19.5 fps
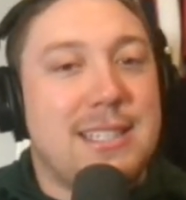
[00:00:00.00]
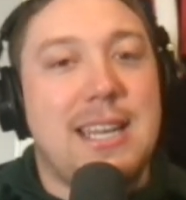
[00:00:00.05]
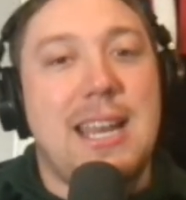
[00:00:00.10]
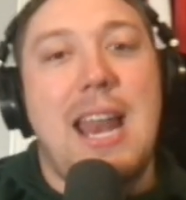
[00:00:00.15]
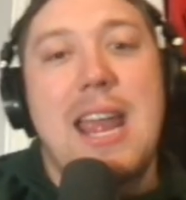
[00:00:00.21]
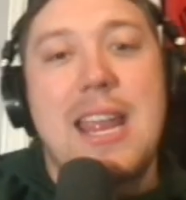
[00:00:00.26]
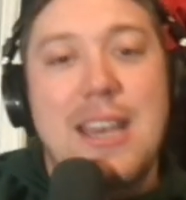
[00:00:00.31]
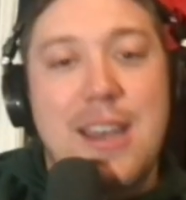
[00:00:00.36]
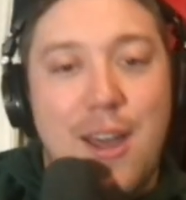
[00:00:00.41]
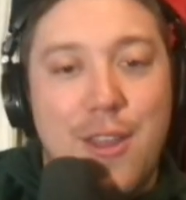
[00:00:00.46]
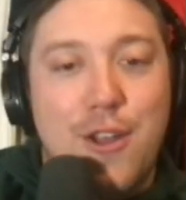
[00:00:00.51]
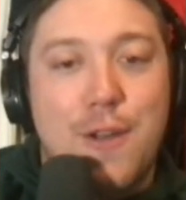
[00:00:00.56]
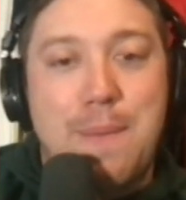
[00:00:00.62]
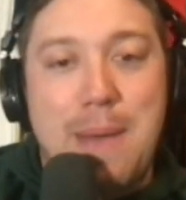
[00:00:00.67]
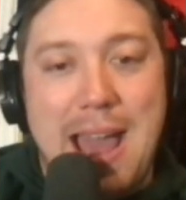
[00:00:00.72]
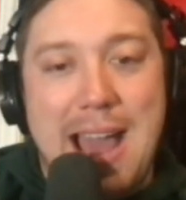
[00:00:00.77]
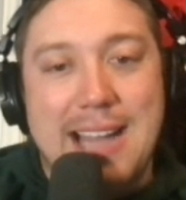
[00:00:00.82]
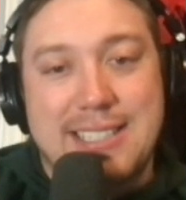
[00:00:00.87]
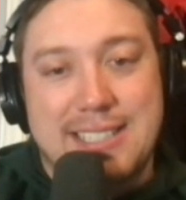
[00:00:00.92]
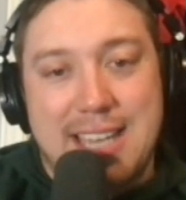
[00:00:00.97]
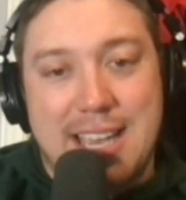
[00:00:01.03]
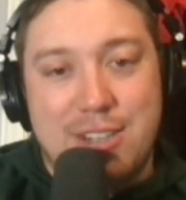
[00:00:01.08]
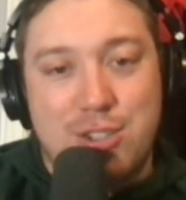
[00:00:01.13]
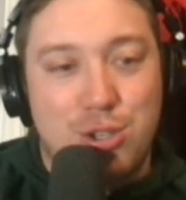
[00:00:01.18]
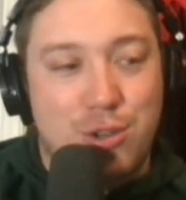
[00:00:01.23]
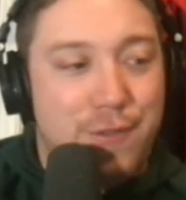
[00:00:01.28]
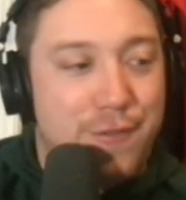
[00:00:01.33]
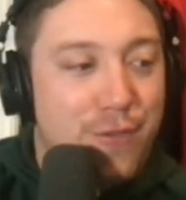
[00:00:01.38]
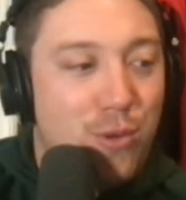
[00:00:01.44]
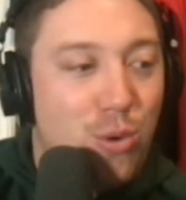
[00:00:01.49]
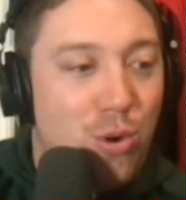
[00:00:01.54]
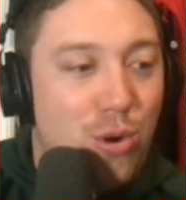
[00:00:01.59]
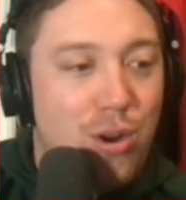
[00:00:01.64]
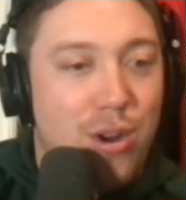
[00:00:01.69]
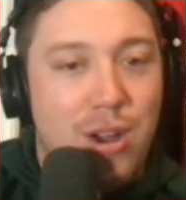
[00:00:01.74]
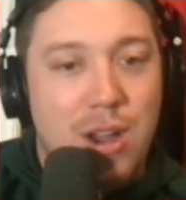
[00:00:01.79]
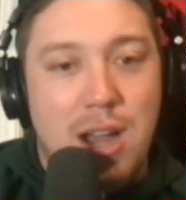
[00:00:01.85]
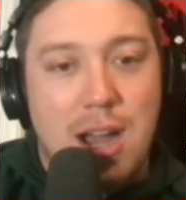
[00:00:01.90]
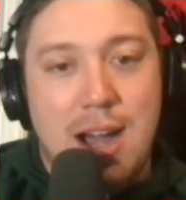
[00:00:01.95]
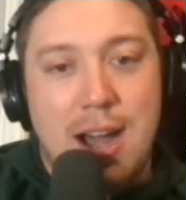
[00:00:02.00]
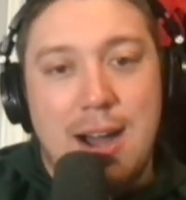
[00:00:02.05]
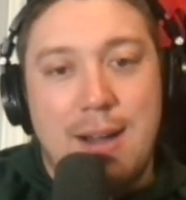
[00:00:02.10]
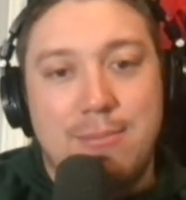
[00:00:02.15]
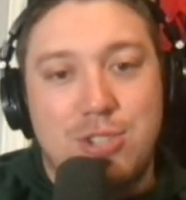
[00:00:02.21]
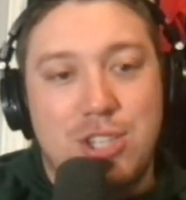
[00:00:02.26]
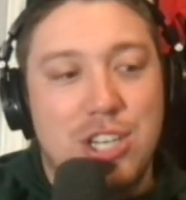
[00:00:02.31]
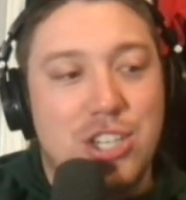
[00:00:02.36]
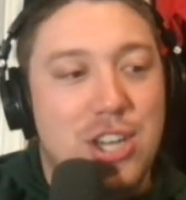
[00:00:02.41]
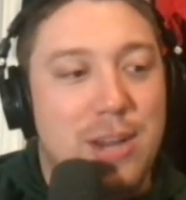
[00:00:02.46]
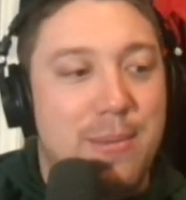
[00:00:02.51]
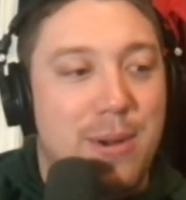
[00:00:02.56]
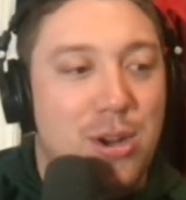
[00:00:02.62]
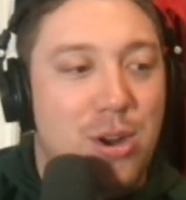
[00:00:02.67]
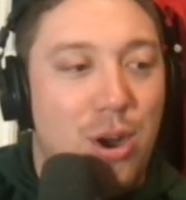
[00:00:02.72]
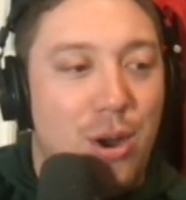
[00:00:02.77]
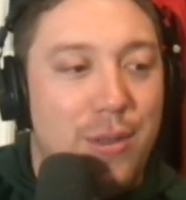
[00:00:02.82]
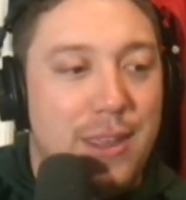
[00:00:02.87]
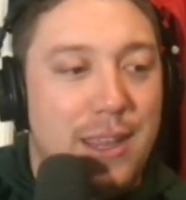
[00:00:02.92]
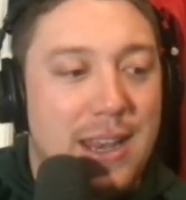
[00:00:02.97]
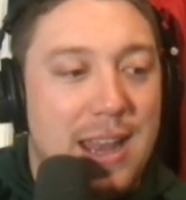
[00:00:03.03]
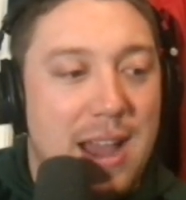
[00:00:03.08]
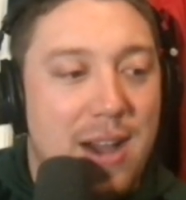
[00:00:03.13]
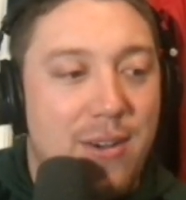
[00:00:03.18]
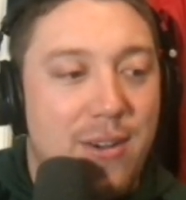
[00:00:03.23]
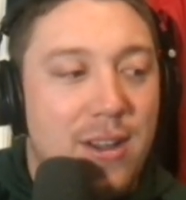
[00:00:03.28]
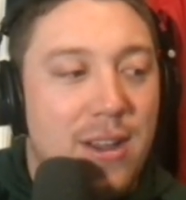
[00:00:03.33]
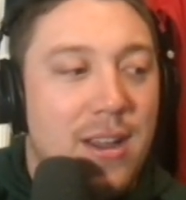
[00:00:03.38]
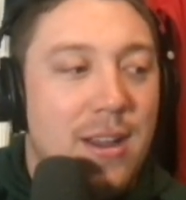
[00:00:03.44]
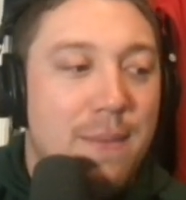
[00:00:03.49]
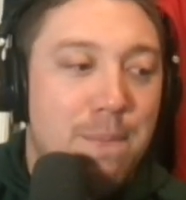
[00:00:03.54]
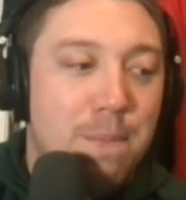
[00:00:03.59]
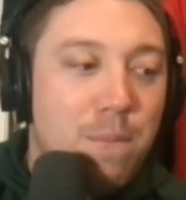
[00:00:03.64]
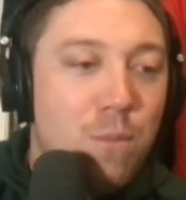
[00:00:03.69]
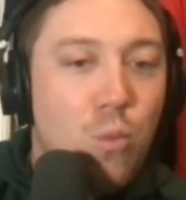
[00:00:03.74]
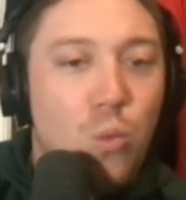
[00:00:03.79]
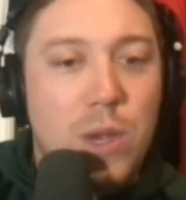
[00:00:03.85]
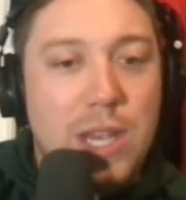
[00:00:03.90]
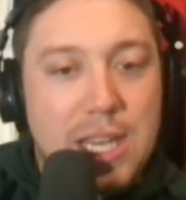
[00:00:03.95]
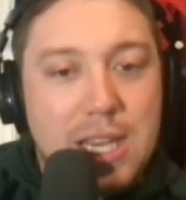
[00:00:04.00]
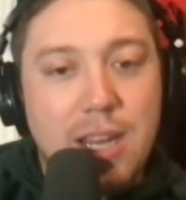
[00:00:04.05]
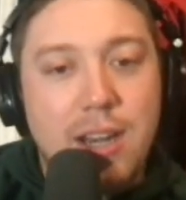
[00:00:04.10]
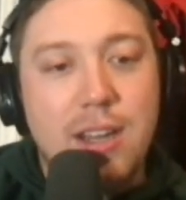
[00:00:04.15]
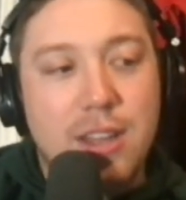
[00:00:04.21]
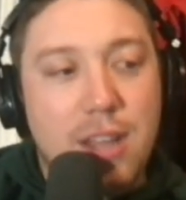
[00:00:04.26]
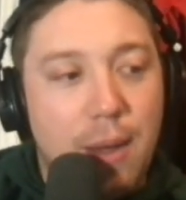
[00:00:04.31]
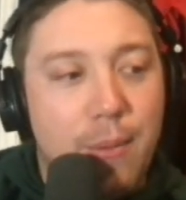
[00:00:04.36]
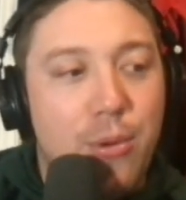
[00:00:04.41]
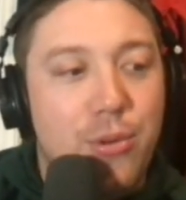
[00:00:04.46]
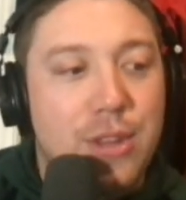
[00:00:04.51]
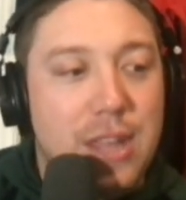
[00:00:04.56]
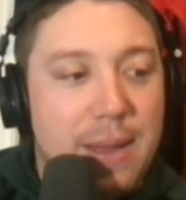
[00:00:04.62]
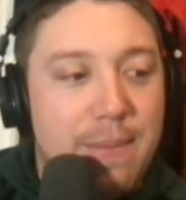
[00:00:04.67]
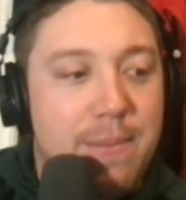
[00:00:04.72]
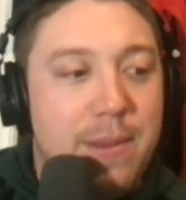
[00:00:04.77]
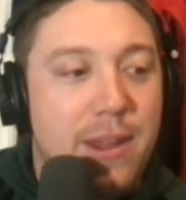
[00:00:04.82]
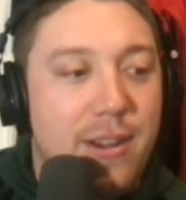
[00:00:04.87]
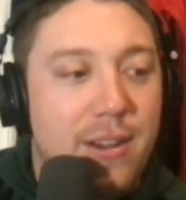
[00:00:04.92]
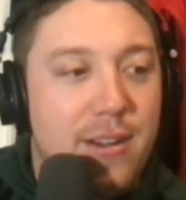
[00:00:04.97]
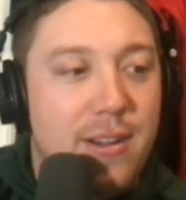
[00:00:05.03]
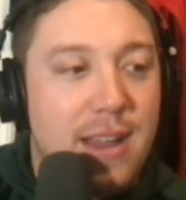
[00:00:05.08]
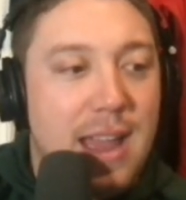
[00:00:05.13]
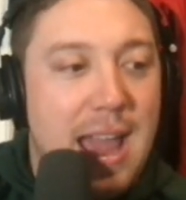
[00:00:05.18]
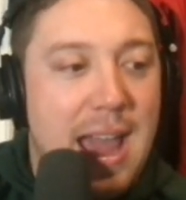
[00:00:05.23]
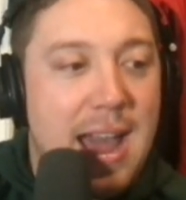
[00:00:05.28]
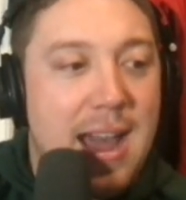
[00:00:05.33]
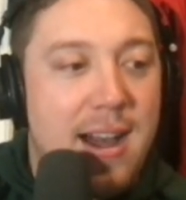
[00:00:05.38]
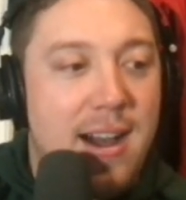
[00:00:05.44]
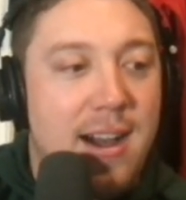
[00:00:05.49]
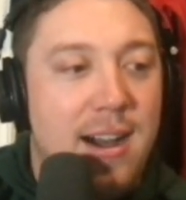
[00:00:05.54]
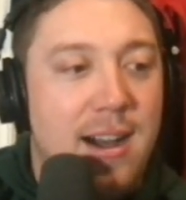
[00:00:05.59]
another pass catcher for JJ McCarthy now. We could have double dipped here at